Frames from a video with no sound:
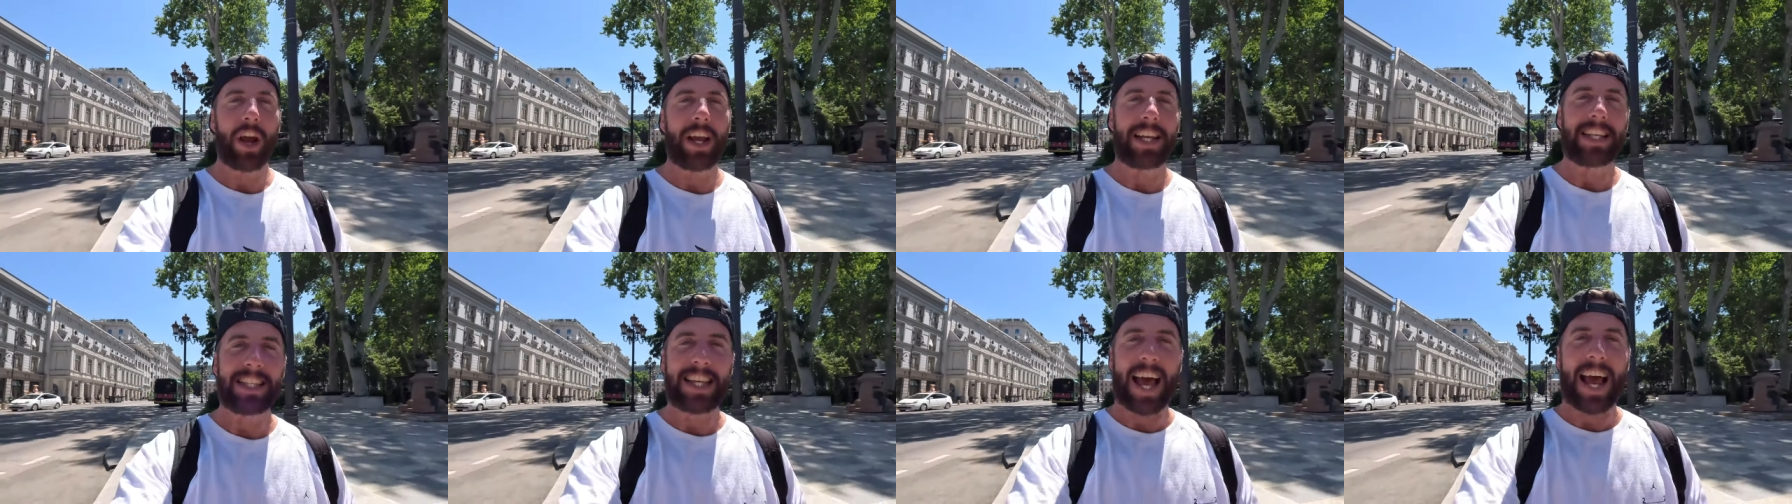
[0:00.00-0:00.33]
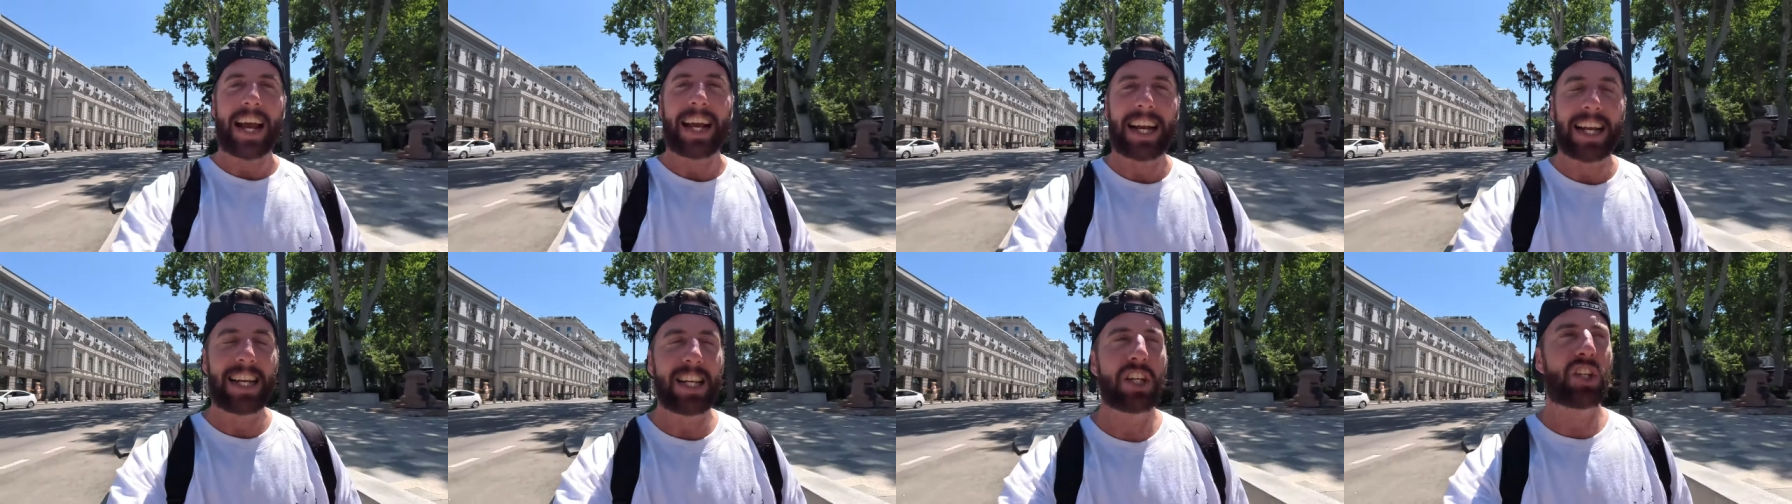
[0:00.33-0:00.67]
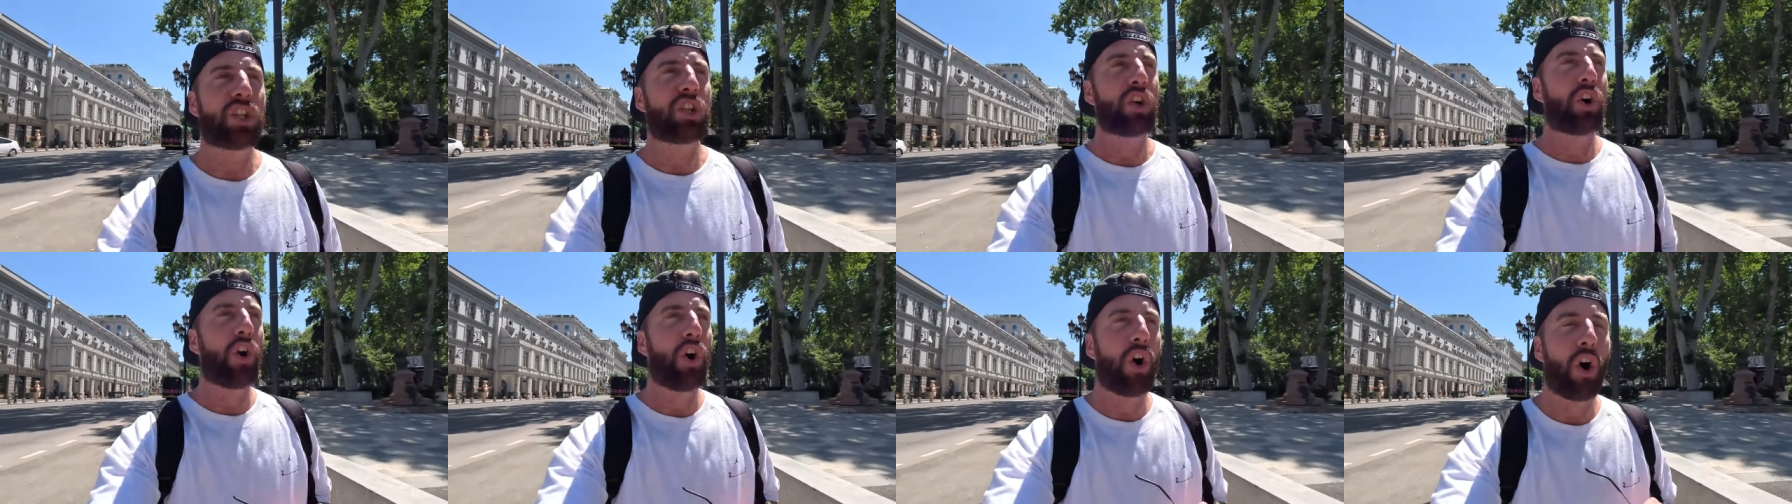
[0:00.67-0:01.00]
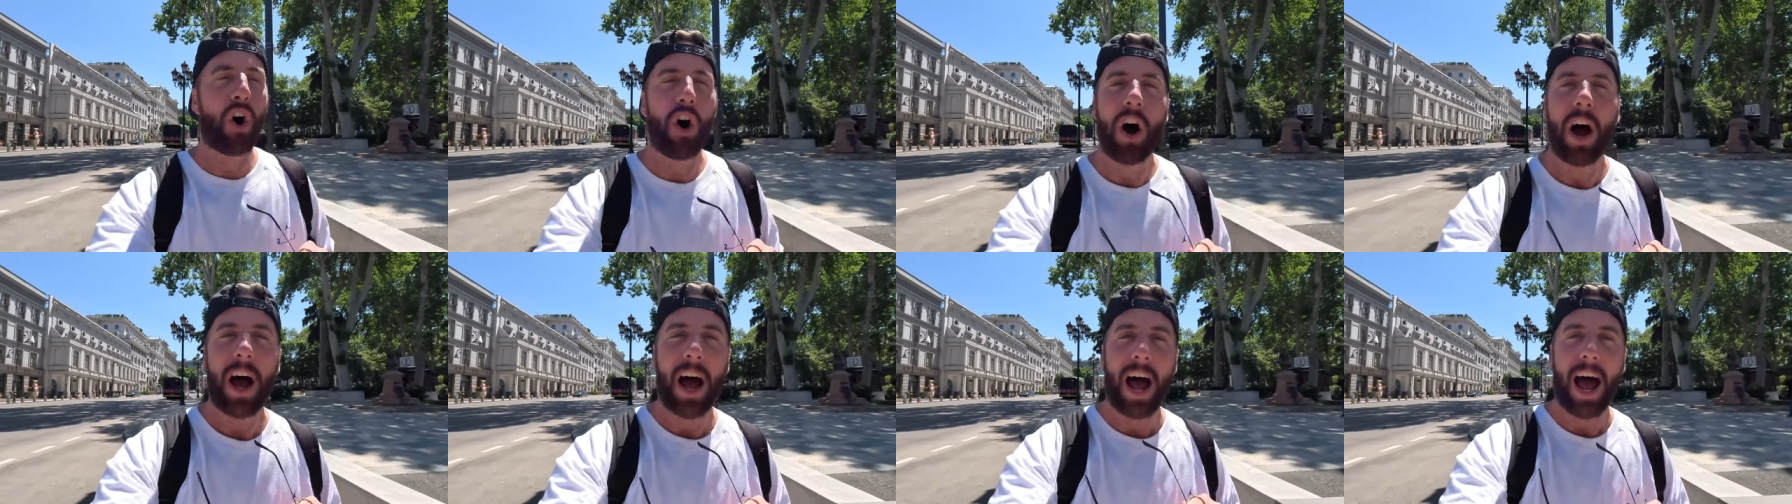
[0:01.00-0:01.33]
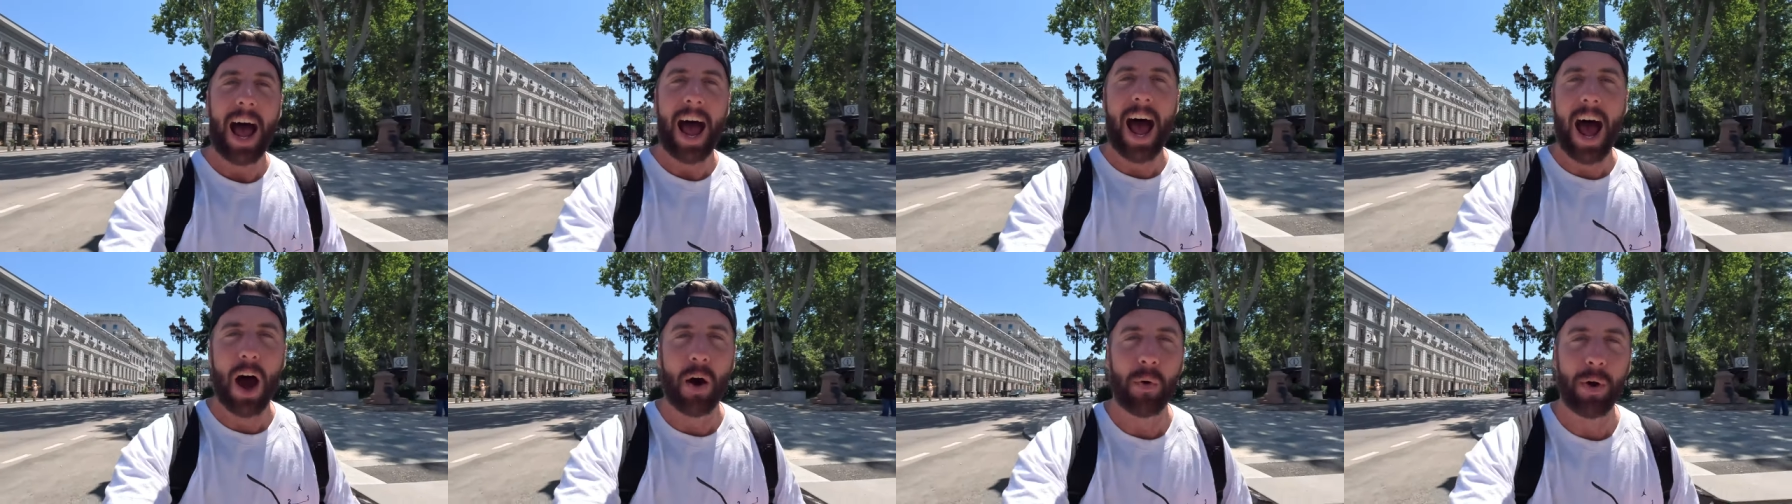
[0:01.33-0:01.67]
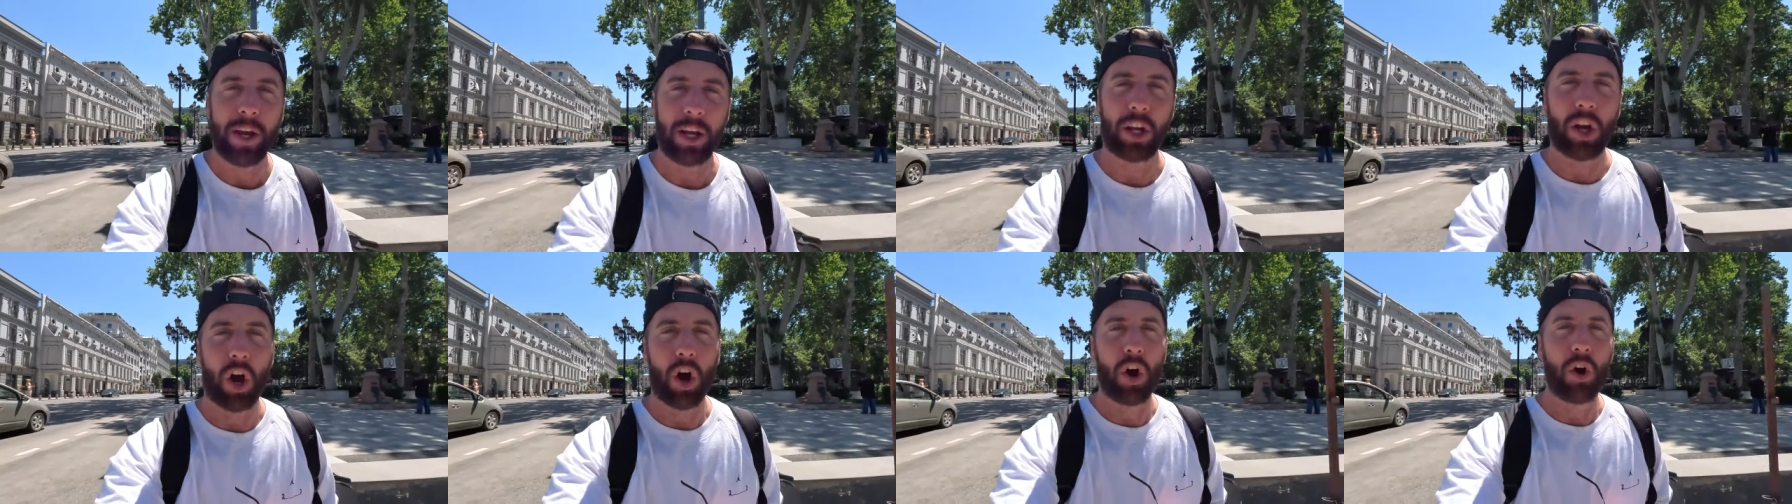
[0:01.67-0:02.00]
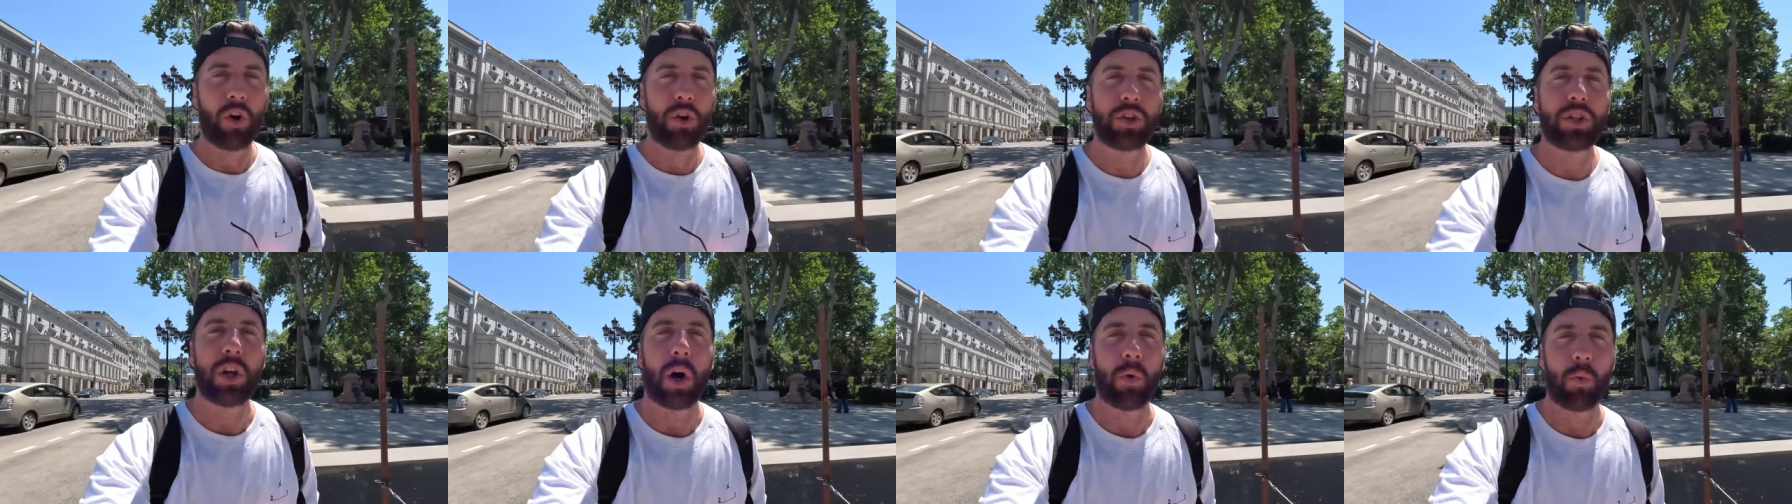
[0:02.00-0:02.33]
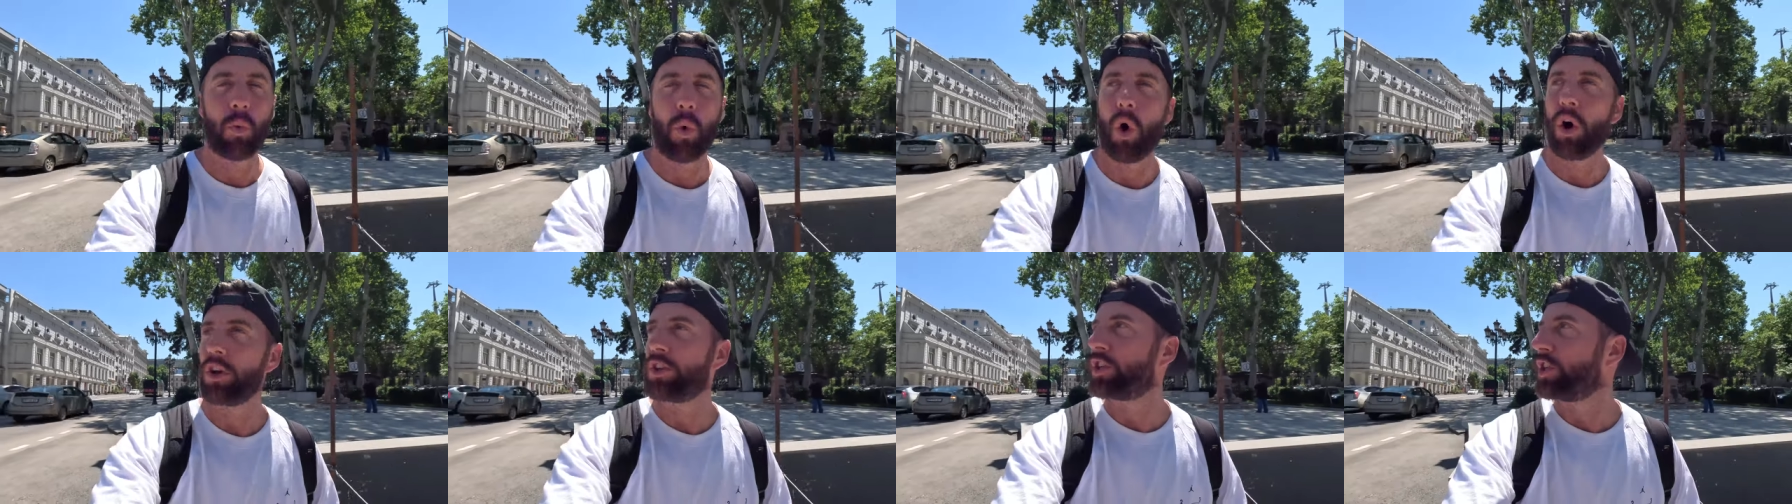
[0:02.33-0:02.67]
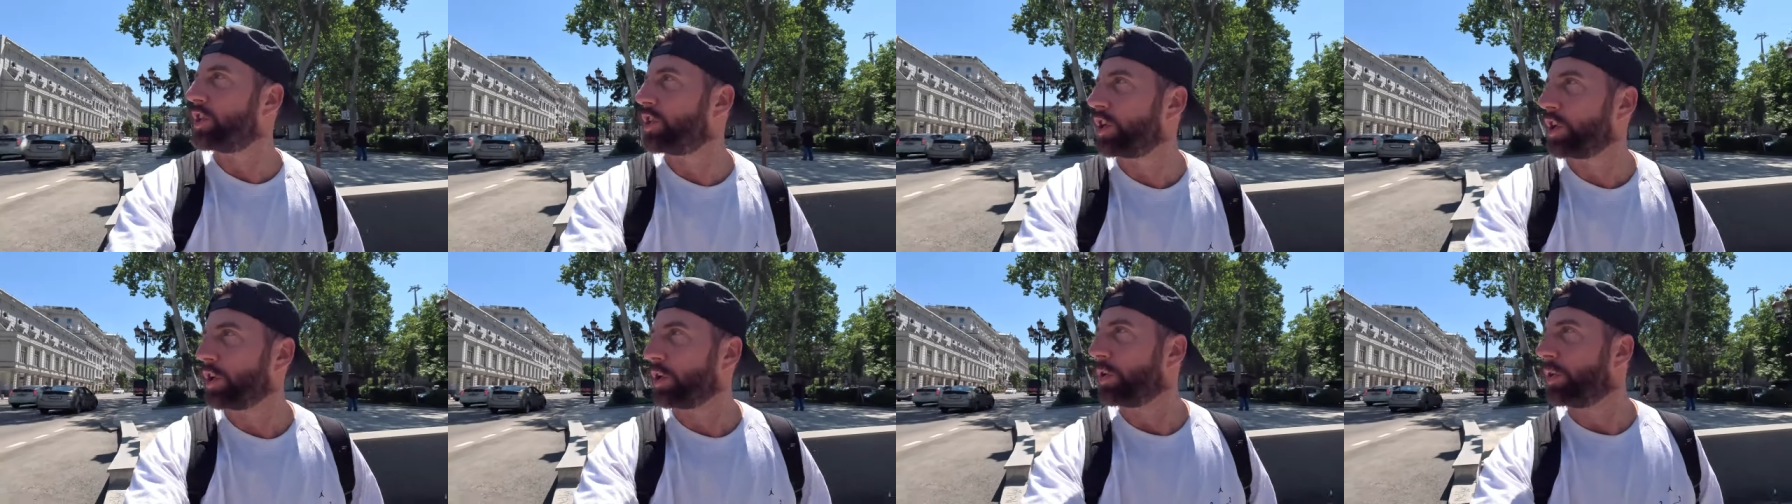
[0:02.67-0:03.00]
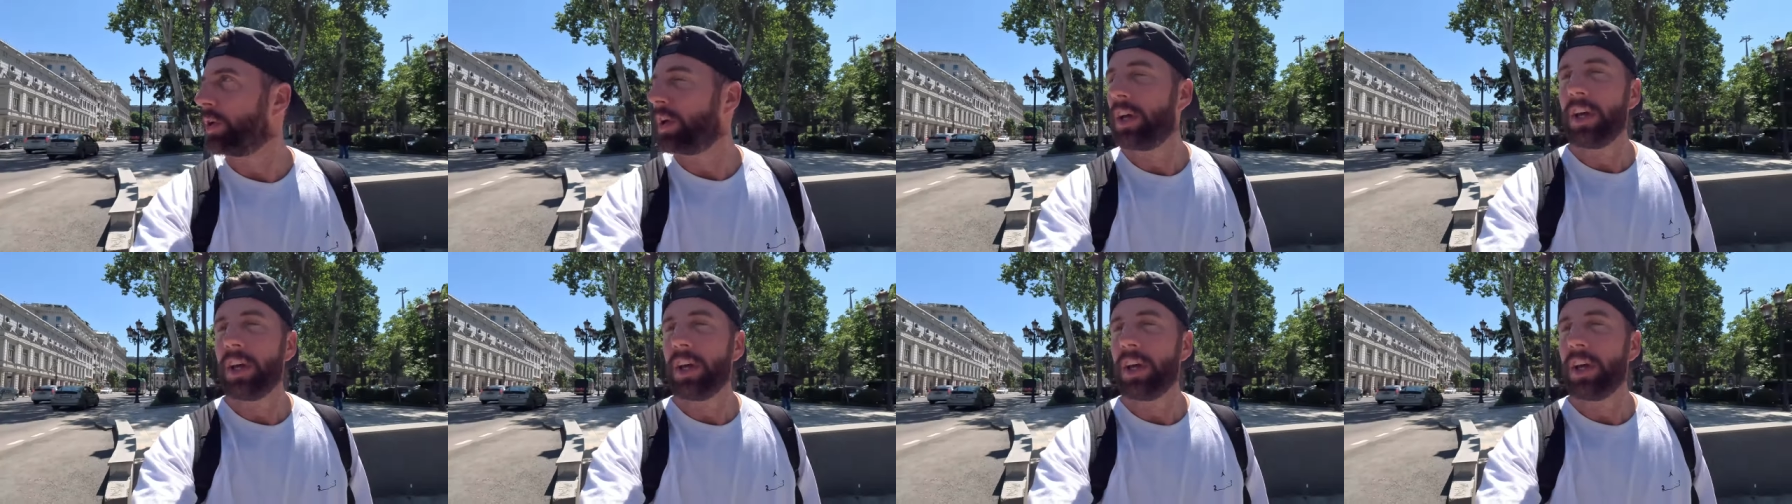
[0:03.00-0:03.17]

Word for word: exactly sure how it goes and what to do.